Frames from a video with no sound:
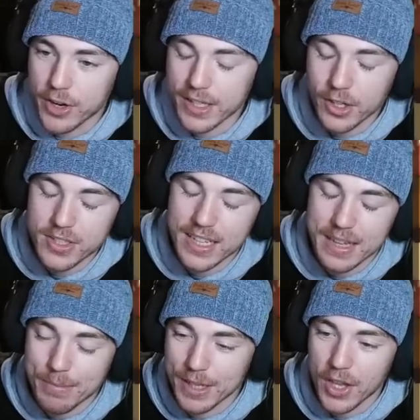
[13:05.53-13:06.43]
It looks like
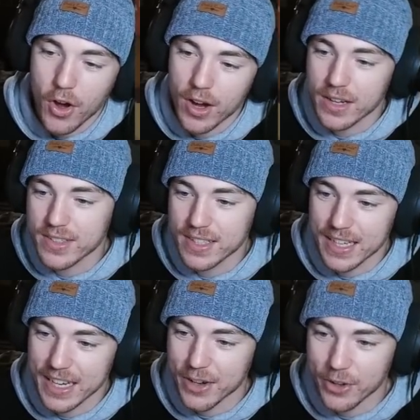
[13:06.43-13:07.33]
it belongs in
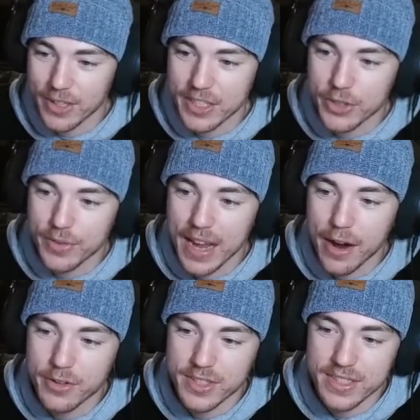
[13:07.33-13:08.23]
like an early
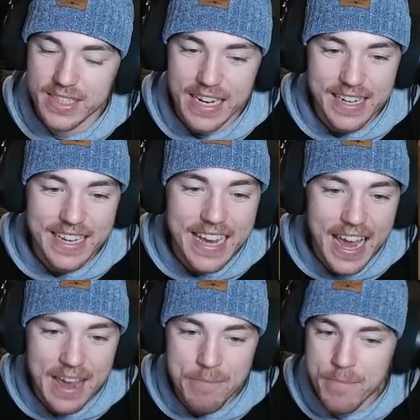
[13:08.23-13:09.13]
2000s indie
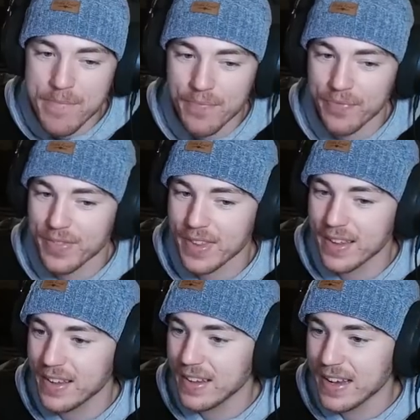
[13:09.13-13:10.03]
game.
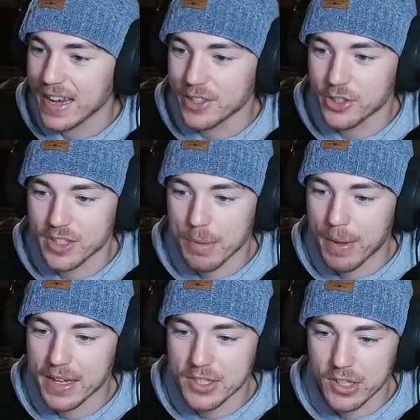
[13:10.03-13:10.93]
It's just the
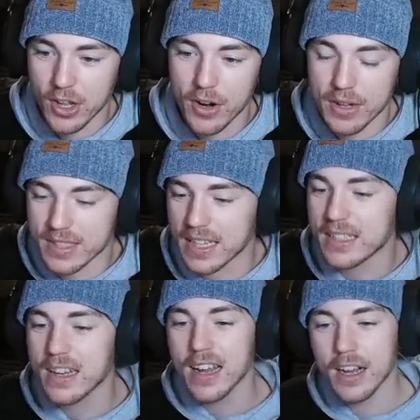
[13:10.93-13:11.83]
pixel art. It's
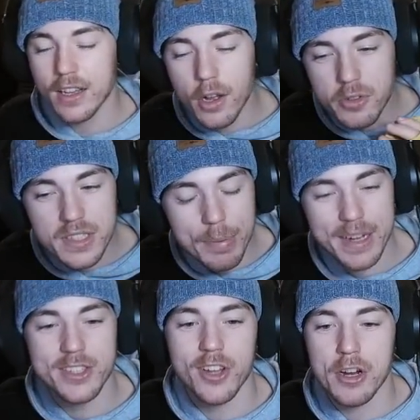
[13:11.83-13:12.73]
like close to
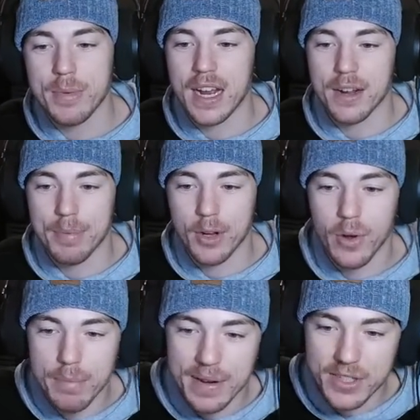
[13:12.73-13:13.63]
pixel art, but not
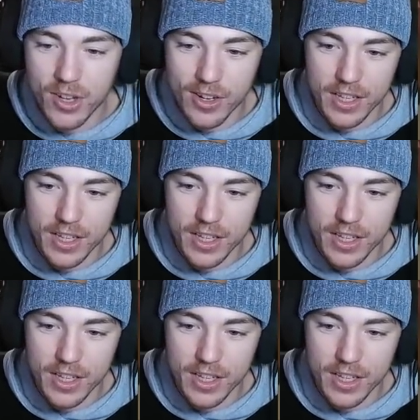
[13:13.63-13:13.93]
quite pixel art.